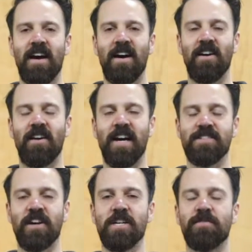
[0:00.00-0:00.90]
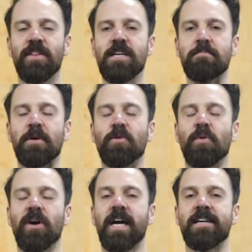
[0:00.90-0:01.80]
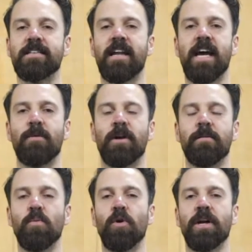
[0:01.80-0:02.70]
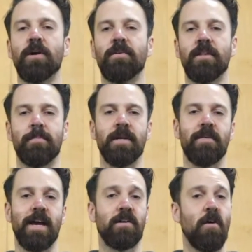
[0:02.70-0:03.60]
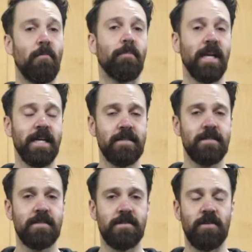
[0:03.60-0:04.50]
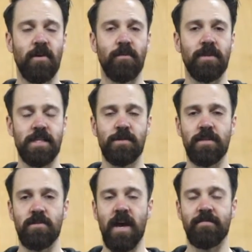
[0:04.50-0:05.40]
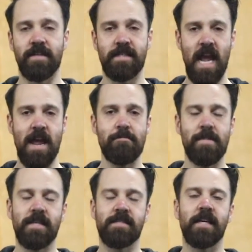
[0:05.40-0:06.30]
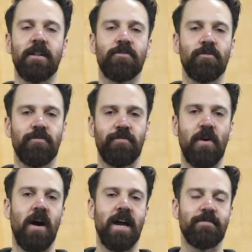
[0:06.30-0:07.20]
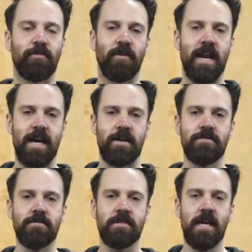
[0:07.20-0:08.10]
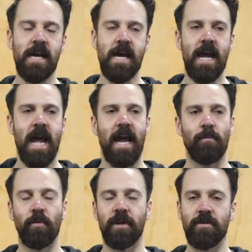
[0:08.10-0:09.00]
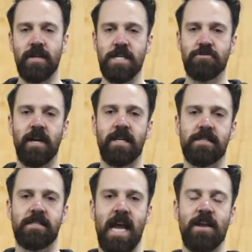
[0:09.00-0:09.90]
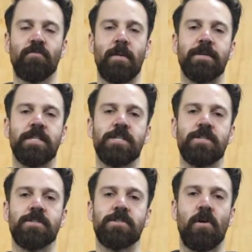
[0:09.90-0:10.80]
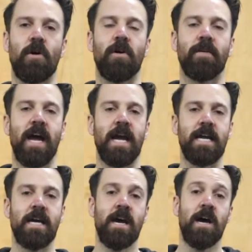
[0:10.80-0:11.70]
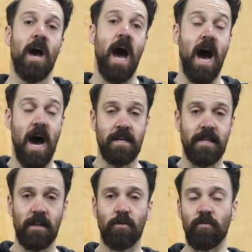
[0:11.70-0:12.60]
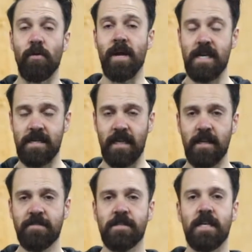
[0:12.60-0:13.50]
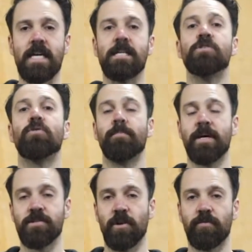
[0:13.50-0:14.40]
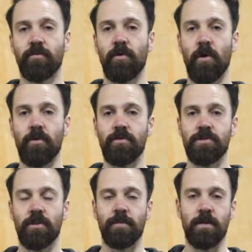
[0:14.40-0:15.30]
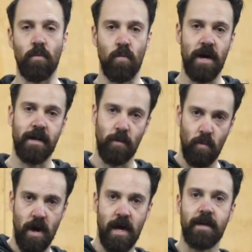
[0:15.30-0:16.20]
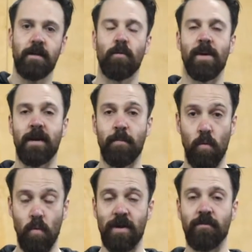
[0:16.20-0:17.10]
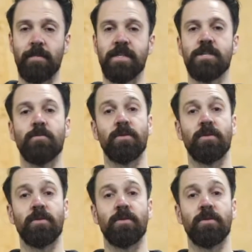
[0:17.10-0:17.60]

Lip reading: All right, so guys, for the build workout today, we're gonna be working with a bit of a complex. So with this one, you have 10 minutes through 5 rounds. And what we're gonna do in each round is 10 repetitions of a RDL or Romanian deadlift into a bent over row. So it'll be 1 and 1, it'll make up 1 repetition.